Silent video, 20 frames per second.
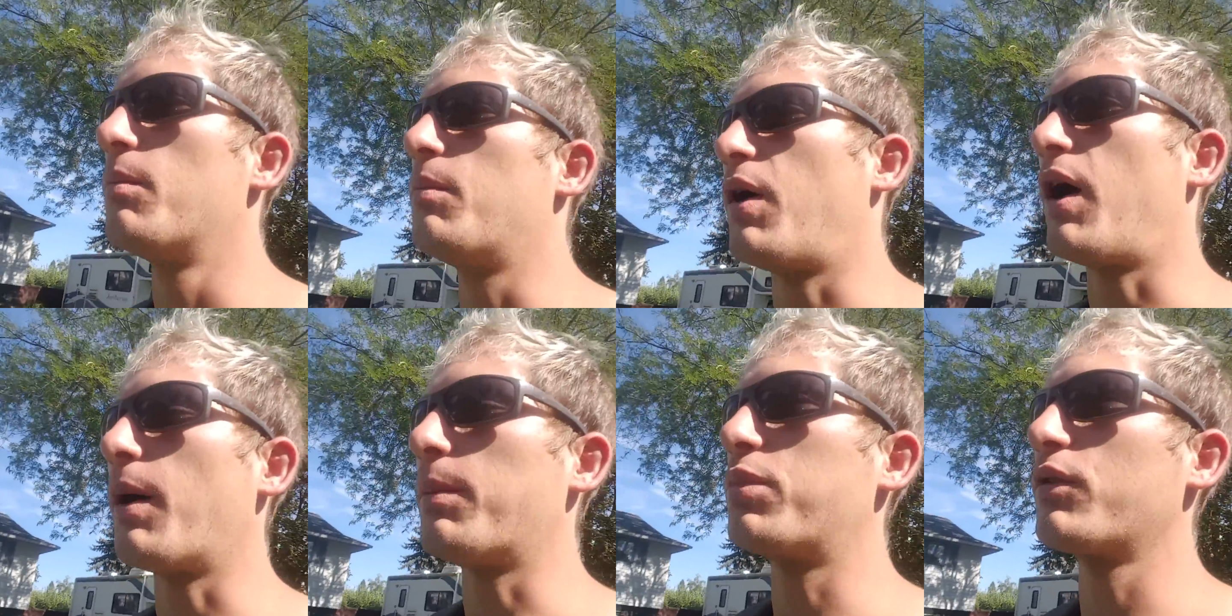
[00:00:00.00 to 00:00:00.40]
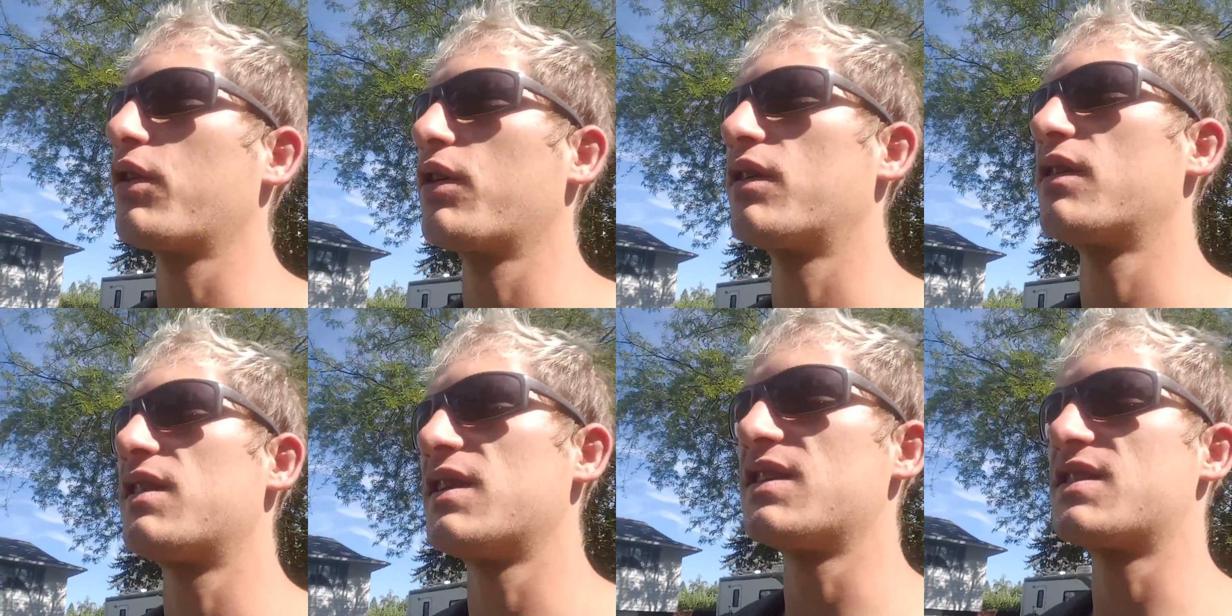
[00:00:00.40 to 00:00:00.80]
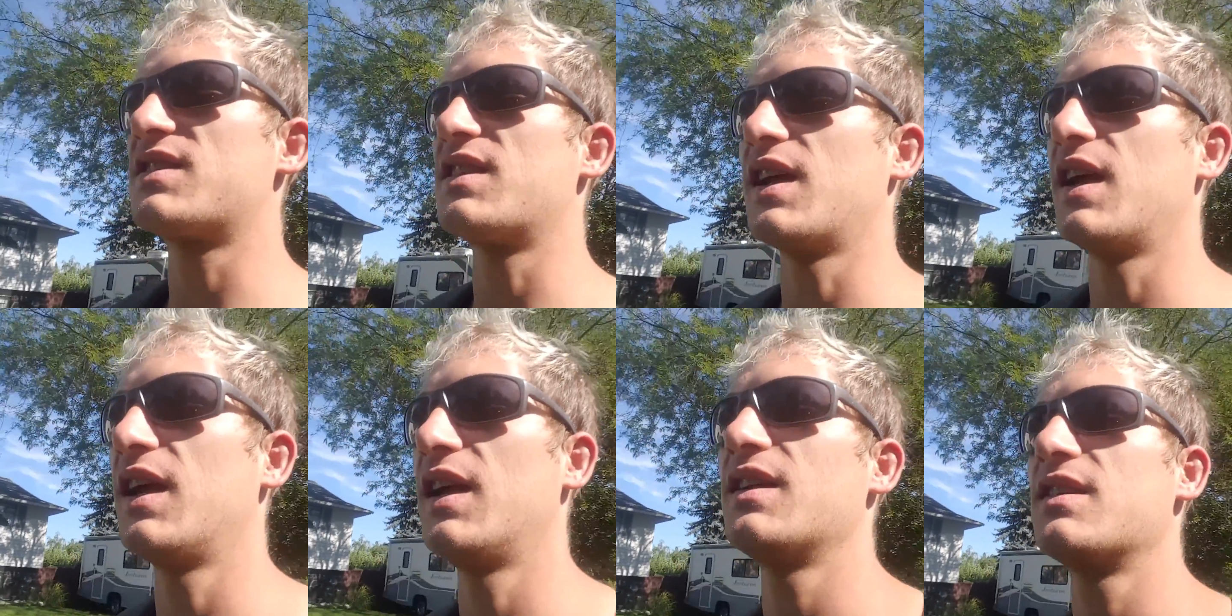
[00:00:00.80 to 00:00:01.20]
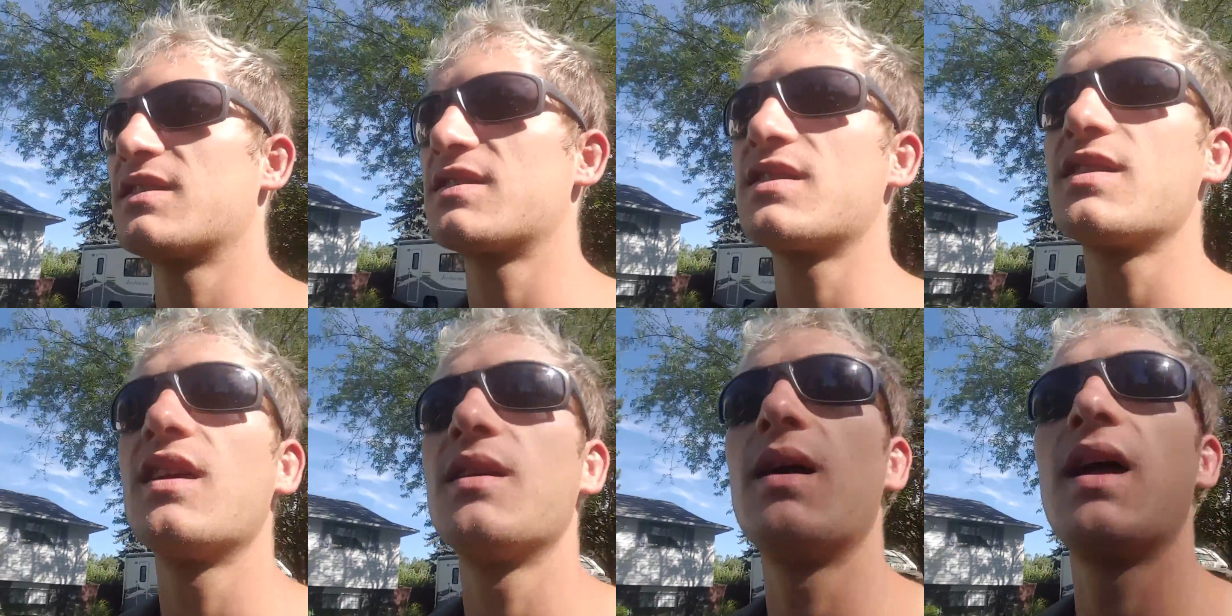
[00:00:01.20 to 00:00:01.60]
popular these
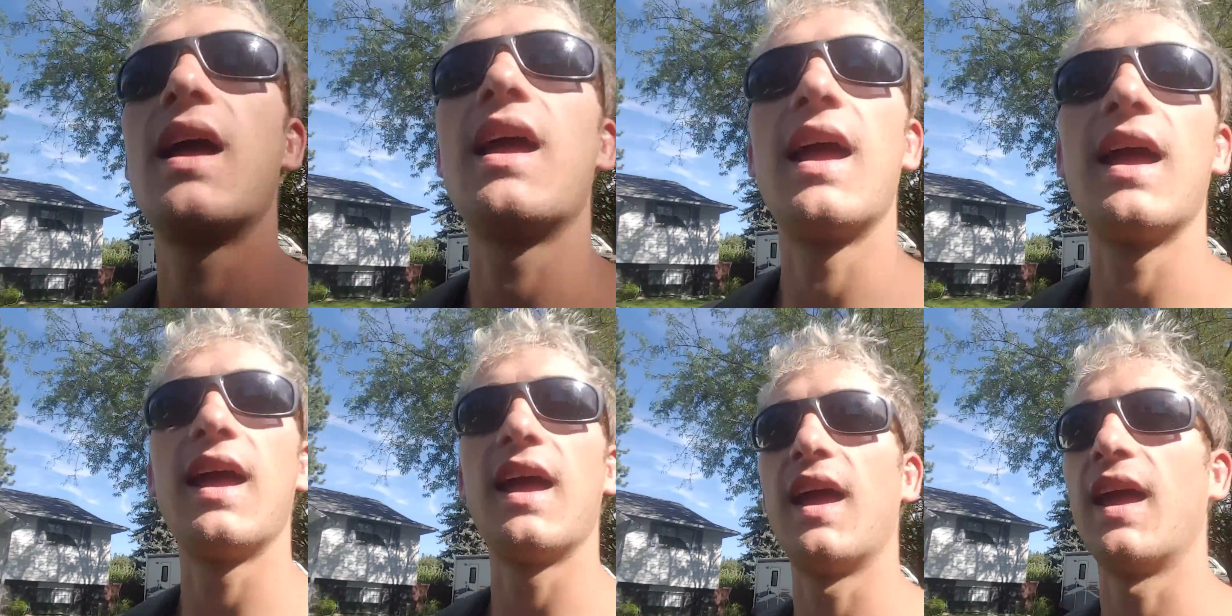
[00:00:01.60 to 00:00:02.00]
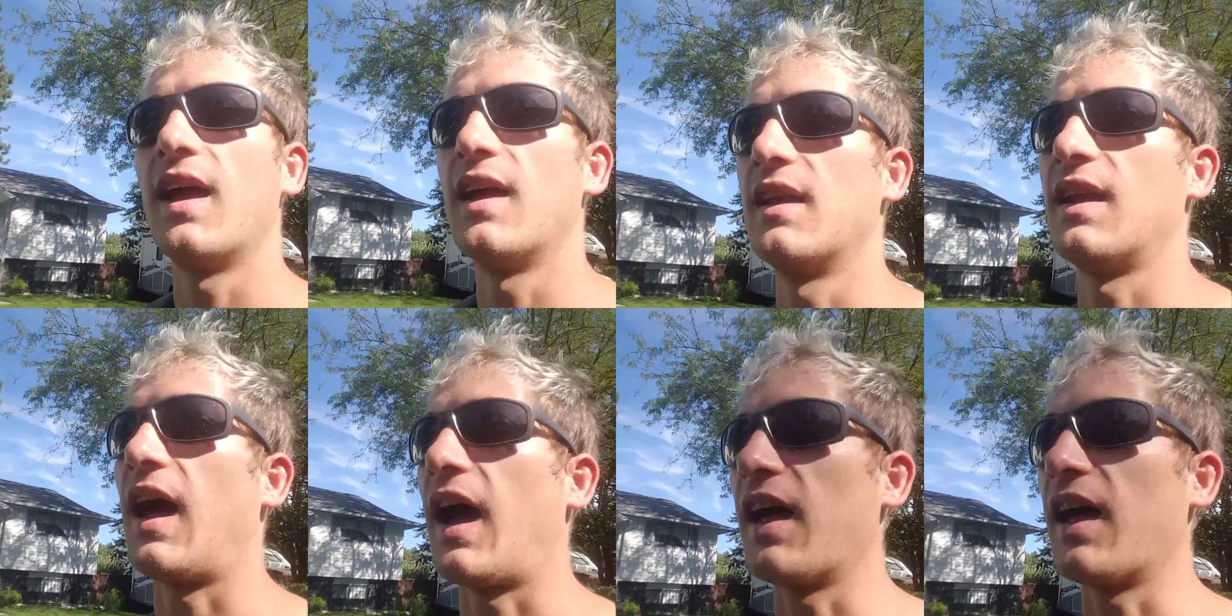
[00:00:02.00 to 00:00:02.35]
days, and